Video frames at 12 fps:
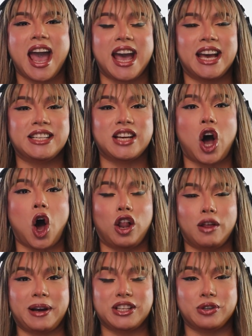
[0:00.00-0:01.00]
And
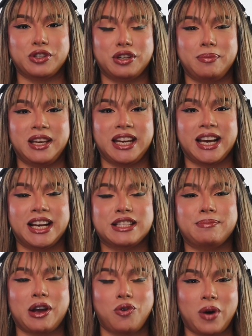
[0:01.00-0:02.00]
all of my social
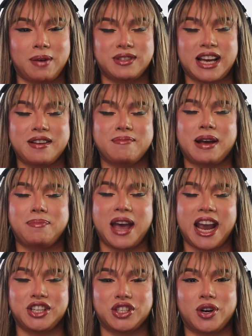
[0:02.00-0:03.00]
medias, my website, my
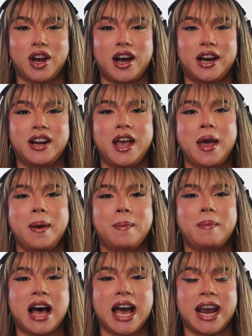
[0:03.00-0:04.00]
Patreon,
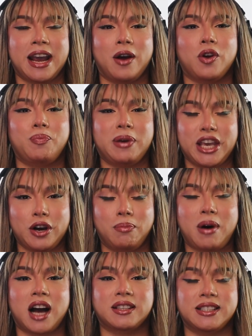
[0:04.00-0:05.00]
my
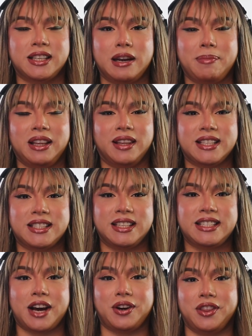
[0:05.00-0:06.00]
P.O. Box is going to be
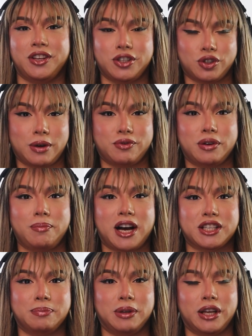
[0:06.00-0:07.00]
listed down in the description
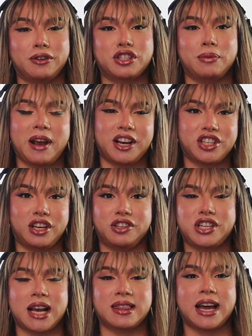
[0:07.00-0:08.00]
box below. So make sure
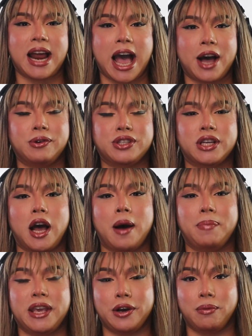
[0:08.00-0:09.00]
you check that out.
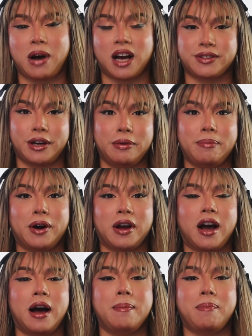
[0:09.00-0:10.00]
A P.O. Box
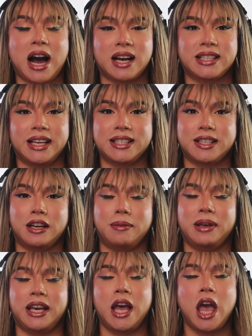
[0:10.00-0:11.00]
unboxing is going
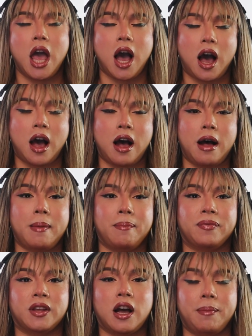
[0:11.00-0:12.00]
to be
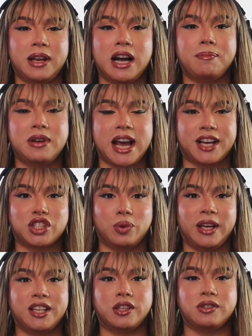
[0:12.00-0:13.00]
coming up next
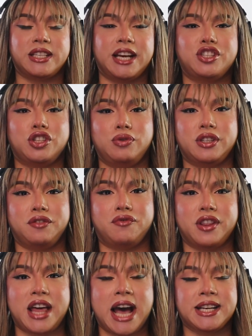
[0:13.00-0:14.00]
week. So stay tuned in
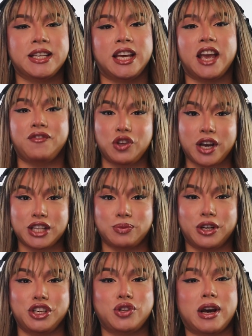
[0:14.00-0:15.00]
for that. If you
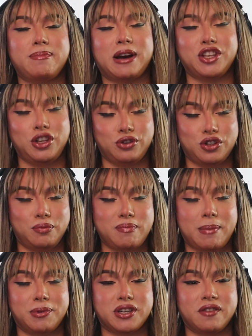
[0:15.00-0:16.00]
guys want to join my YouTube
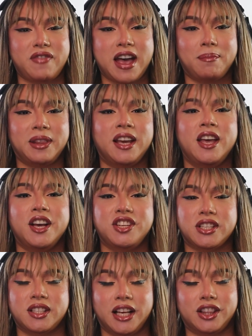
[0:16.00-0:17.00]
membership family,
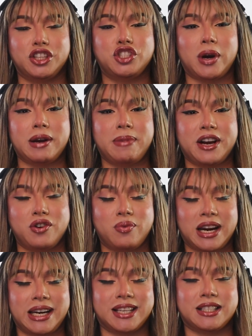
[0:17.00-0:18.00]
just click the join button
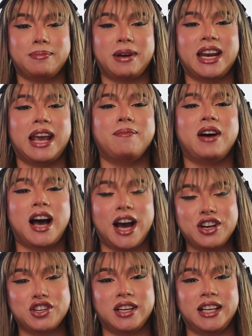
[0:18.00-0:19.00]
right next to my name
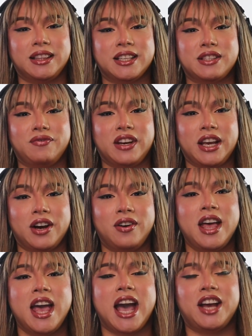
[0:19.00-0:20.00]
underneath this
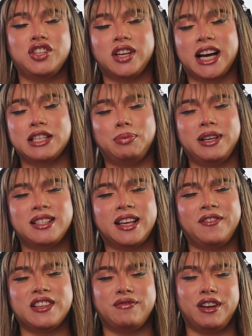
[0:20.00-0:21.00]
video. And you guys, please
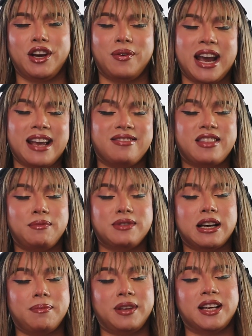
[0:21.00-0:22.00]
give this video a
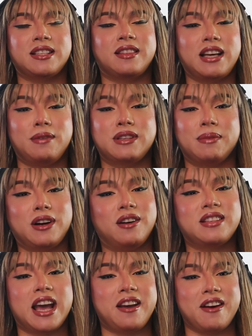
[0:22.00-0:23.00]
thumbs up, because a thumbs up
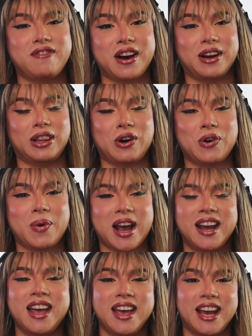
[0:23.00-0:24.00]
goes a very long
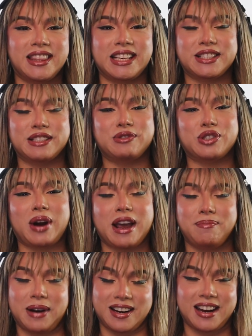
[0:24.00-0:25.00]
way. Hit that
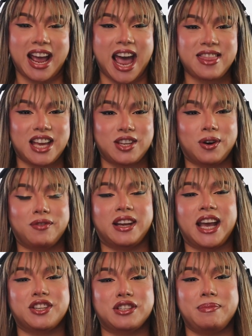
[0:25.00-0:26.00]
subscribe button and that
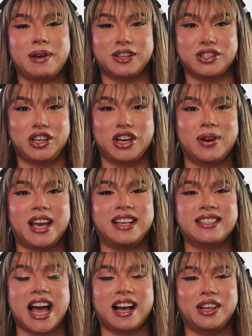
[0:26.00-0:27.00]
notification bell so you know
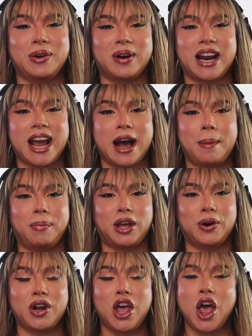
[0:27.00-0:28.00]
exactly when I
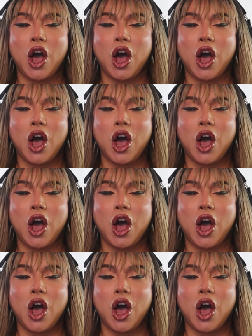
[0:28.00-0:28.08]
upload.